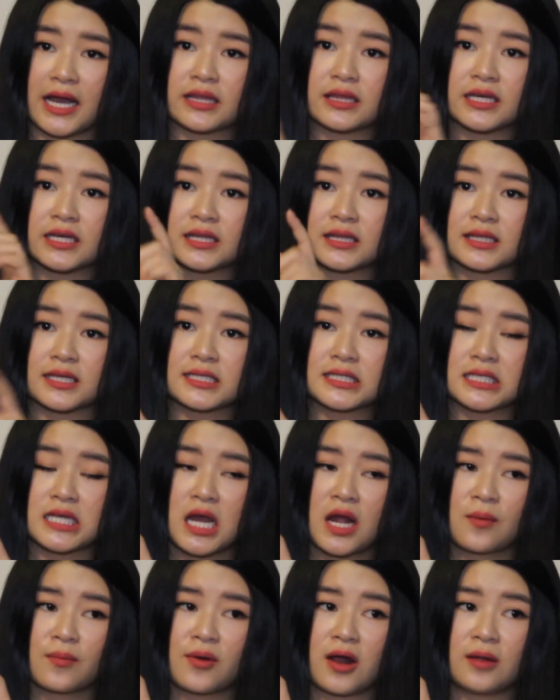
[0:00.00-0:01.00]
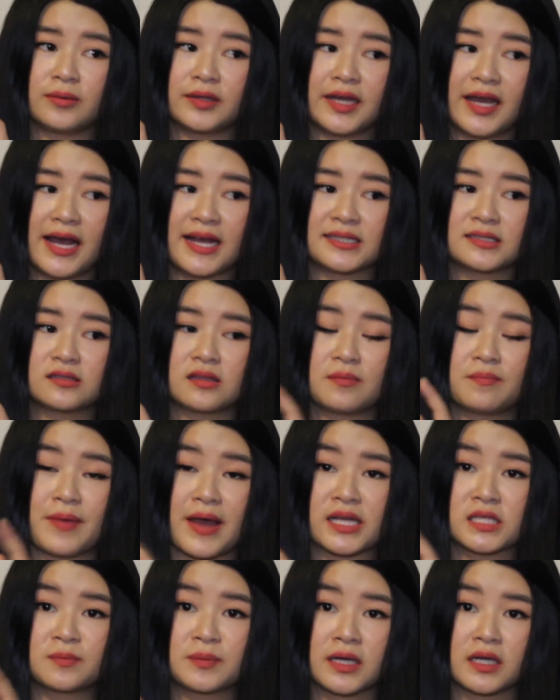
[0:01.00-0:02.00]
I think this probably has the
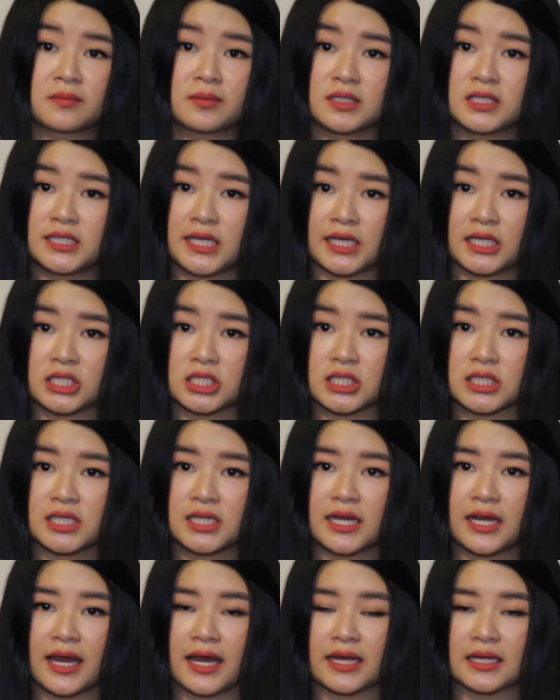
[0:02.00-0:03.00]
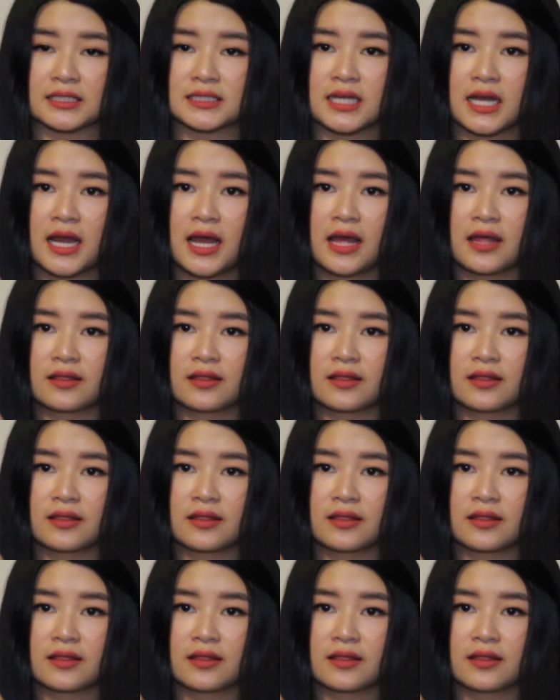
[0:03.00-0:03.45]
best pigmentation and